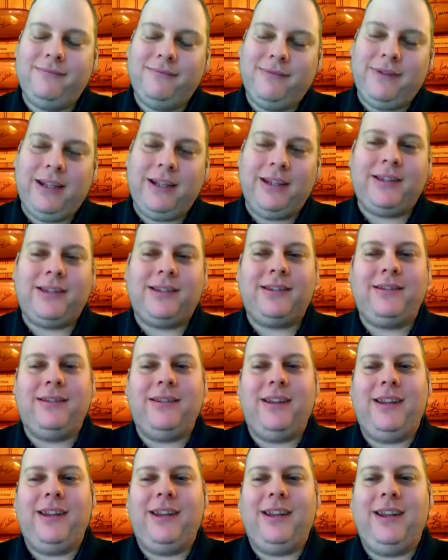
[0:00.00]
It's
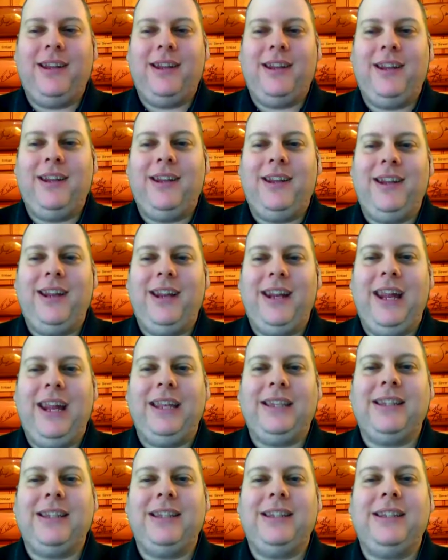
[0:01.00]

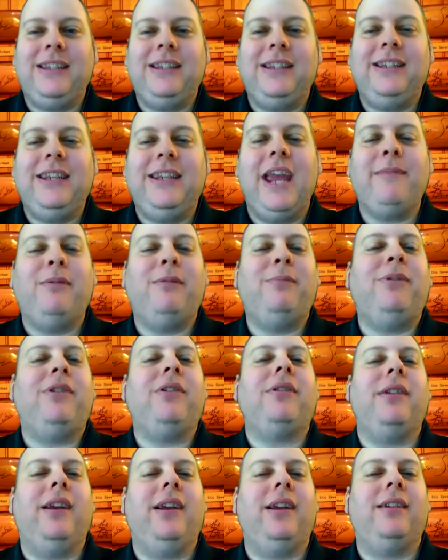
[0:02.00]
a damnable
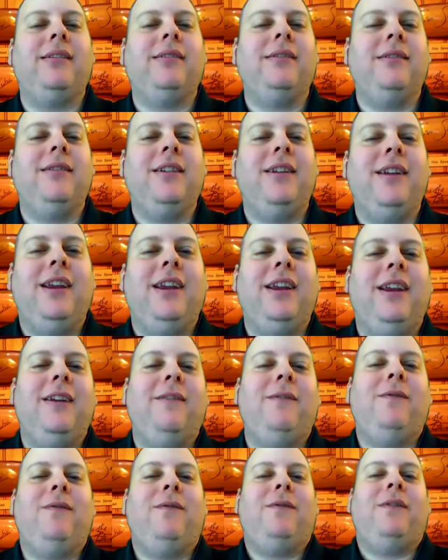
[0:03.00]
thing
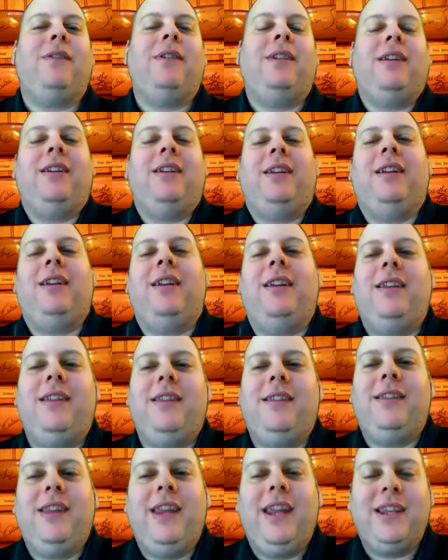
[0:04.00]
if
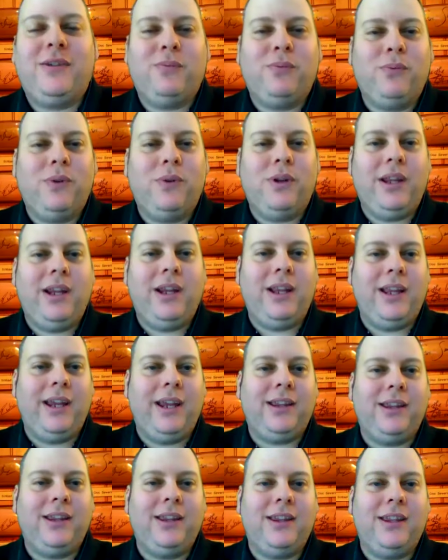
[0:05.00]
it's really
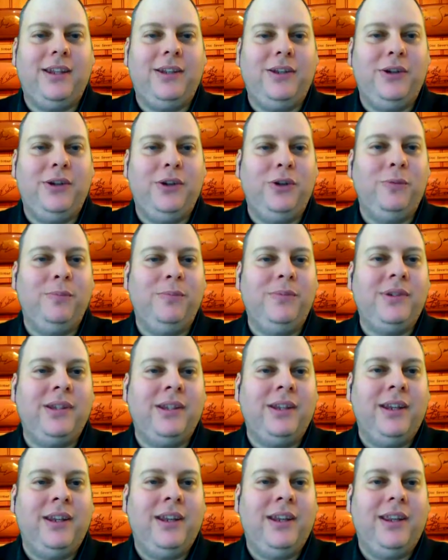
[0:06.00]
like the
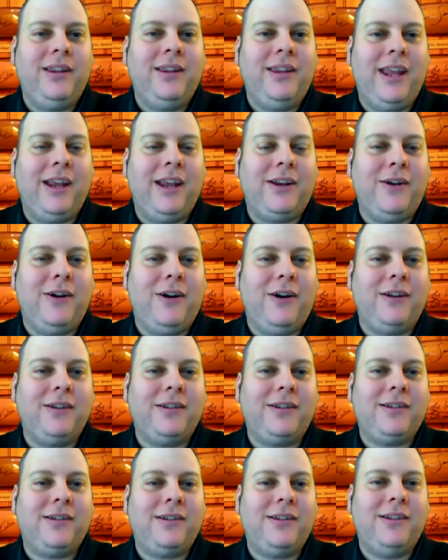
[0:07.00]
noobs that
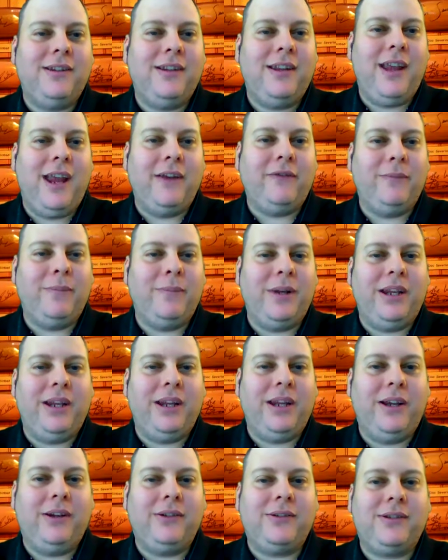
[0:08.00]
cost everybody
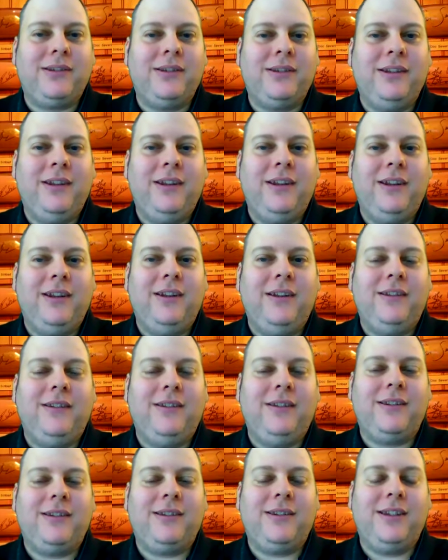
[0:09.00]
else
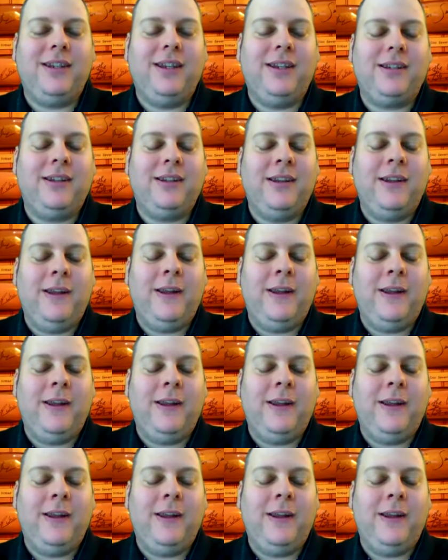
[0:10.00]
this season.